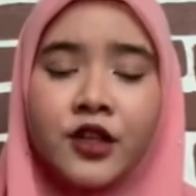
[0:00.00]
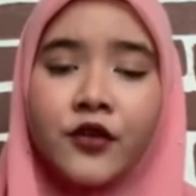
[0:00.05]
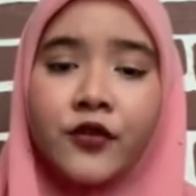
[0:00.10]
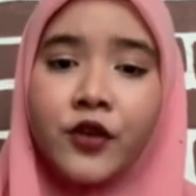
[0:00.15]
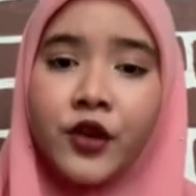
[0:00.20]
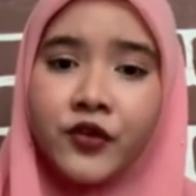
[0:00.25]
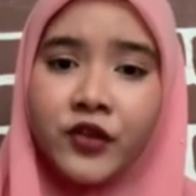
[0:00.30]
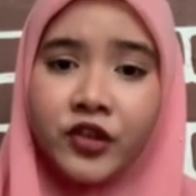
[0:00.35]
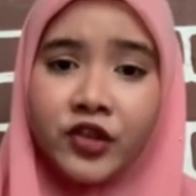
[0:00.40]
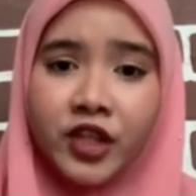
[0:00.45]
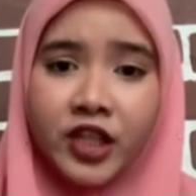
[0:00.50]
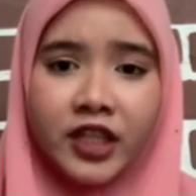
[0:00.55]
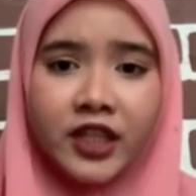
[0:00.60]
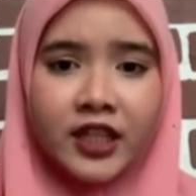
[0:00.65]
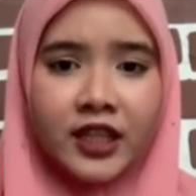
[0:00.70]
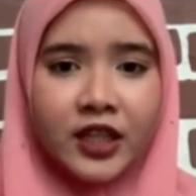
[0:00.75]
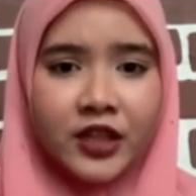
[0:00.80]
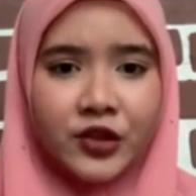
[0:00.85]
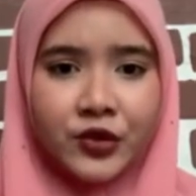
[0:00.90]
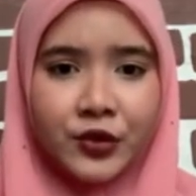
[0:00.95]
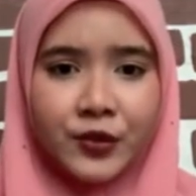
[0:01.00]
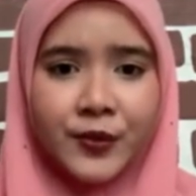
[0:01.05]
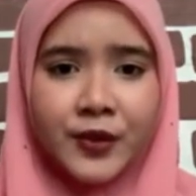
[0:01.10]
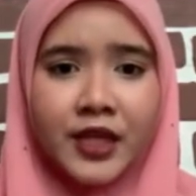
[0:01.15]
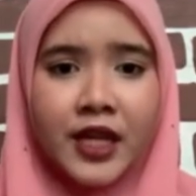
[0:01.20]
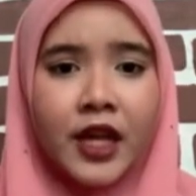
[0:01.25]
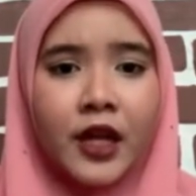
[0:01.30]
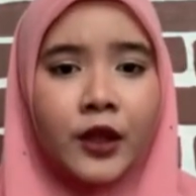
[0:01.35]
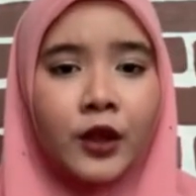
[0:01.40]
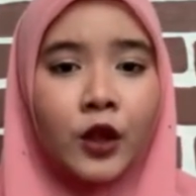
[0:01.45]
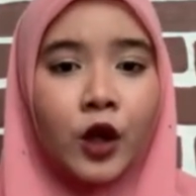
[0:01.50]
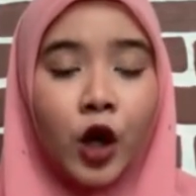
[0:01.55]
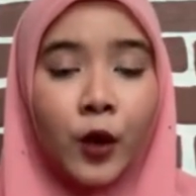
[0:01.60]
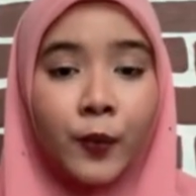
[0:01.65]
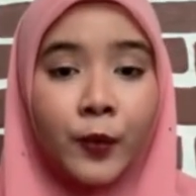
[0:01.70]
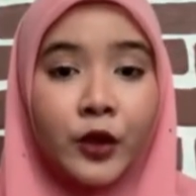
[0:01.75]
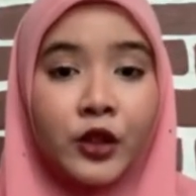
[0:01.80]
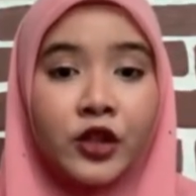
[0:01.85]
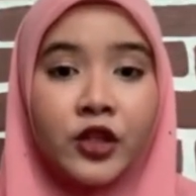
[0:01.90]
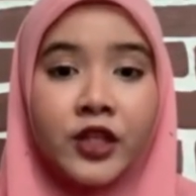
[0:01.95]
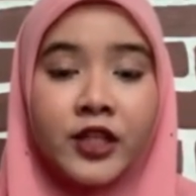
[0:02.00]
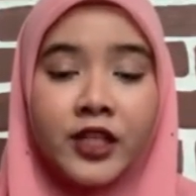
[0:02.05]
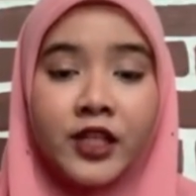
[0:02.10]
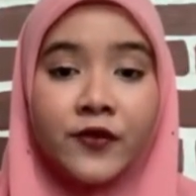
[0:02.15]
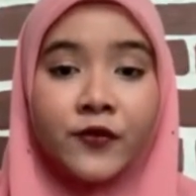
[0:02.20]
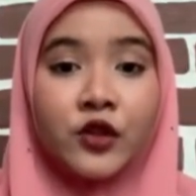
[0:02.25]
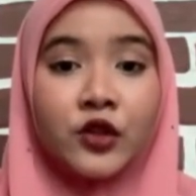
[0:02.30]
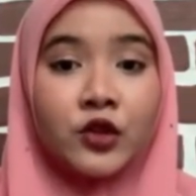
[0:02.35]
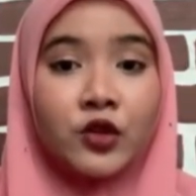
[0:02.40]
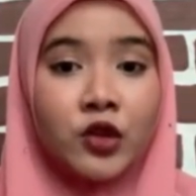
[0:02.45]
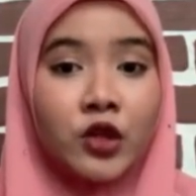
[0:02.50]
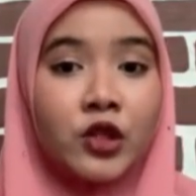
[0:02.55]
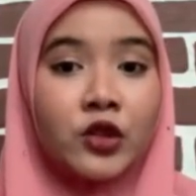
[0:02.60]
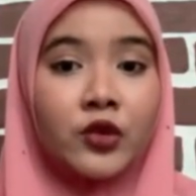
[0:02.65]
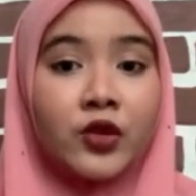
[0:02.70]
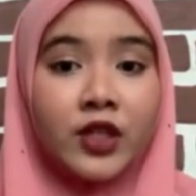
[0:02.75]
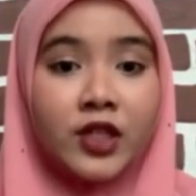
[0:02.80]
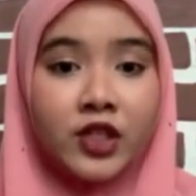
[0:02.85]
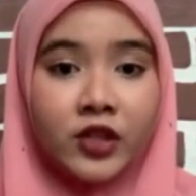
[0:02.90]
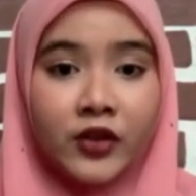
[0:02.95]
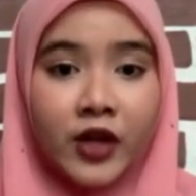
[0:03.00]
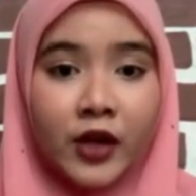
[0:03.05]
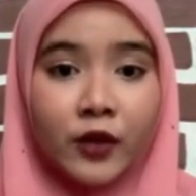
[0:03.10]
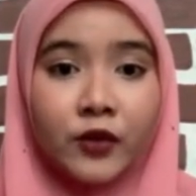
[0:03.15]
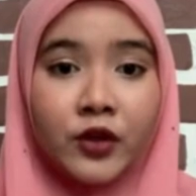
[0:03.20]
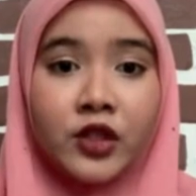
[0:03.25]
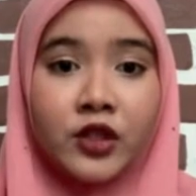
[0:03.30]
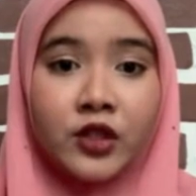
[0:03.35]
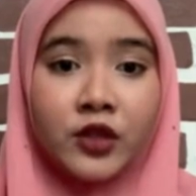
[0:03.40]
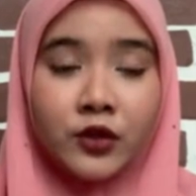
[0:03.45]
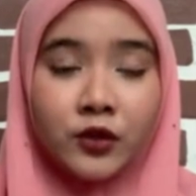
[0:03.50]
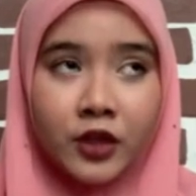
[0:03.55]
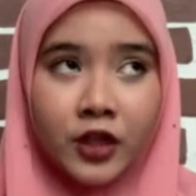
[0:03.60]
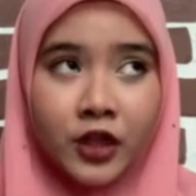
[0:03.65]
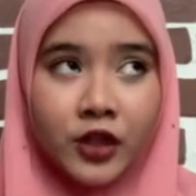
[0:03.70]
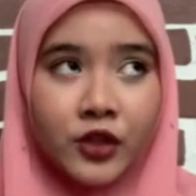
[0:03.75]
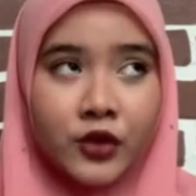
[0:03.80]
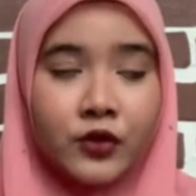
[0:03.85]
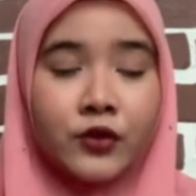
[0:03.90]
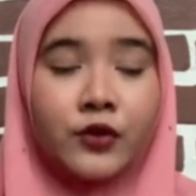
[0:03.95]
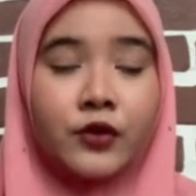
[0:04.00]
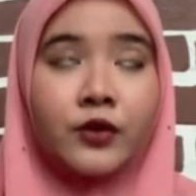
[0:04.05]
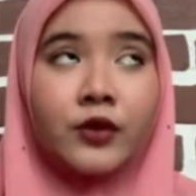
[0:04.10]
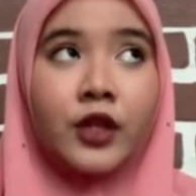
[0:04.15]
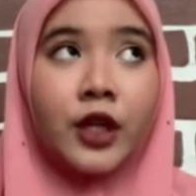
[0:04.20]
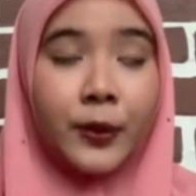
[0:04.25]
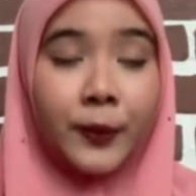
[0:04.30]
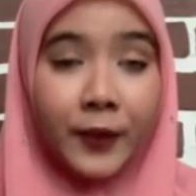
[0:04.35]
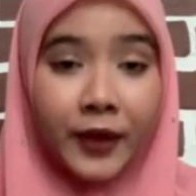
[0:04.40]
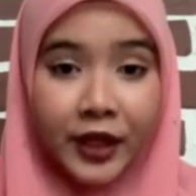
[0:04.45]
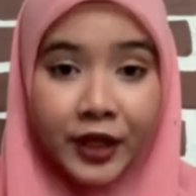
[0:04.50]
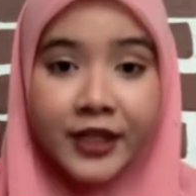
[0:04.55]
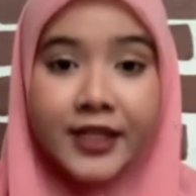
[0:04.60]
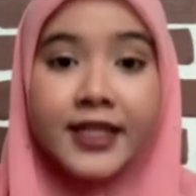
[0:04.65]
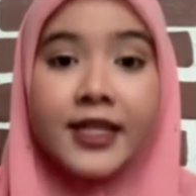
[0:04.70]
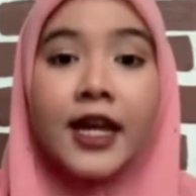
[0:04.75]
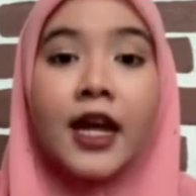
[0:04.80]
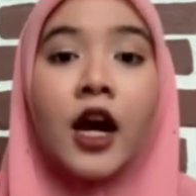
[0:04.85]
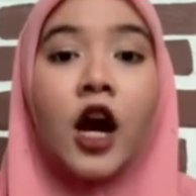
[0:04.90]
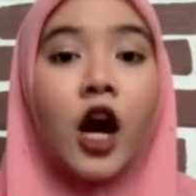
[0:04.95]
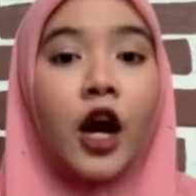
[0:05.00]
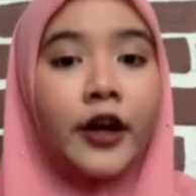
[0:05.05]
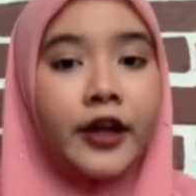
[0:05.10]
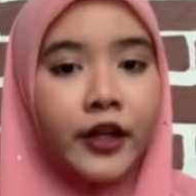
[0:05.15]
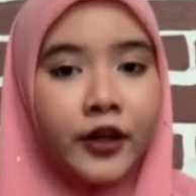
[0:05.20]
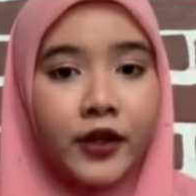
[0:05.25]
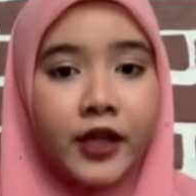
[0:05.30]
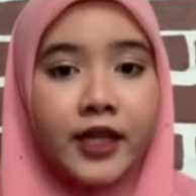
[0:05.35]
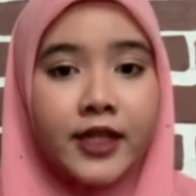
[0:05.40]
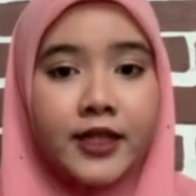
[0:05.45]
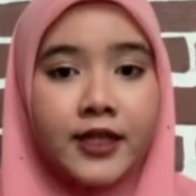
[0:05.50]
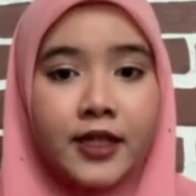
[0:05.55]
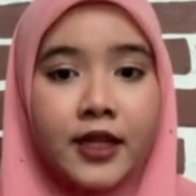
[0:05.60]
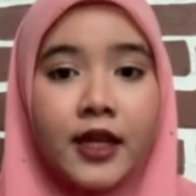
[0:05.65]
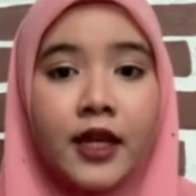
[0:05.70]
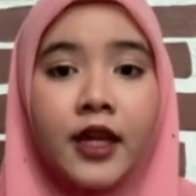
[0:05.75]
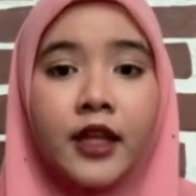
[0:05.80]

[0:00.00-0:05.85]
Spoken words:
of overcrowded classrooms, the opportunities for students to interact with their peers are increased.